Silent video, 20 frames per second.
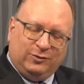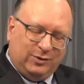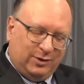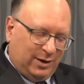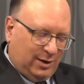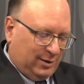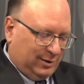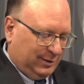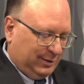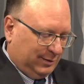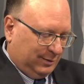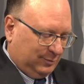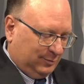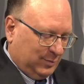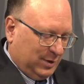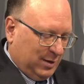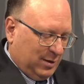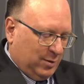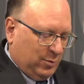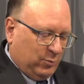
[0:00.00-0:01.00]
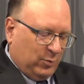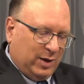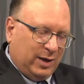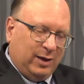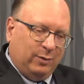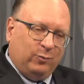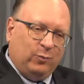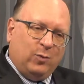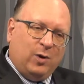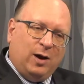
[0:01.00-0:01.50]
uh,
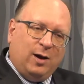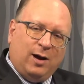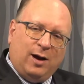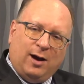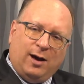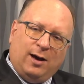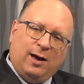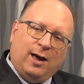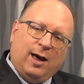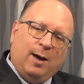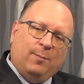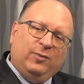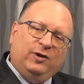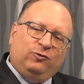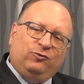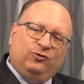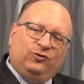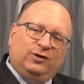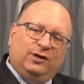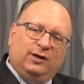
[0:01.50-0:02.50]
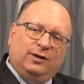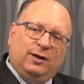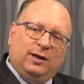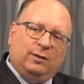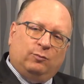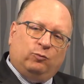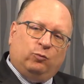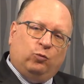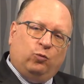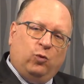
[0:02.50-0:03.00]
and I'm interested in
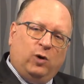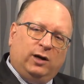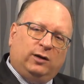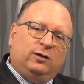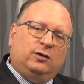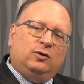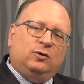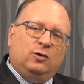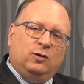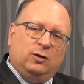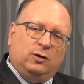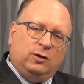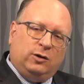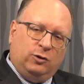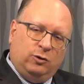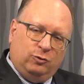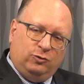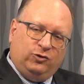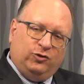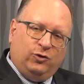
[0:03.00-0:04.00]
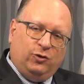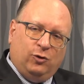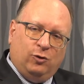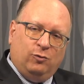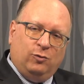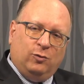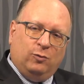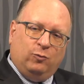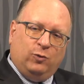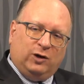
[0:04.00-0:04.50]
what you
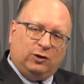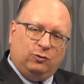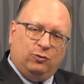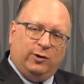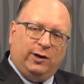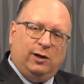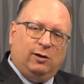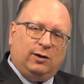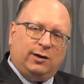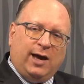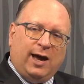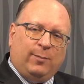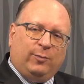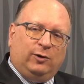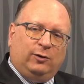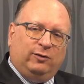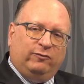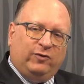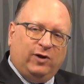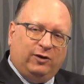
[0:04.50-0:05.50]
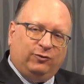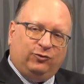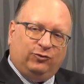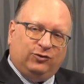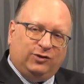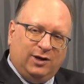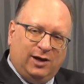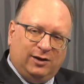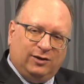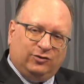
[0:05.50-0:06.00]
do, what Cornell Capital Advisors
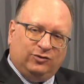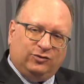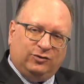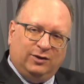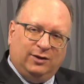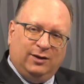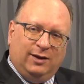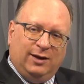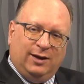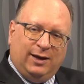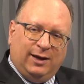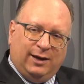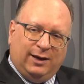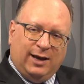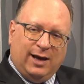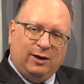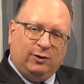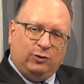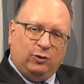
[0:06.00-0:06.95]
does, and how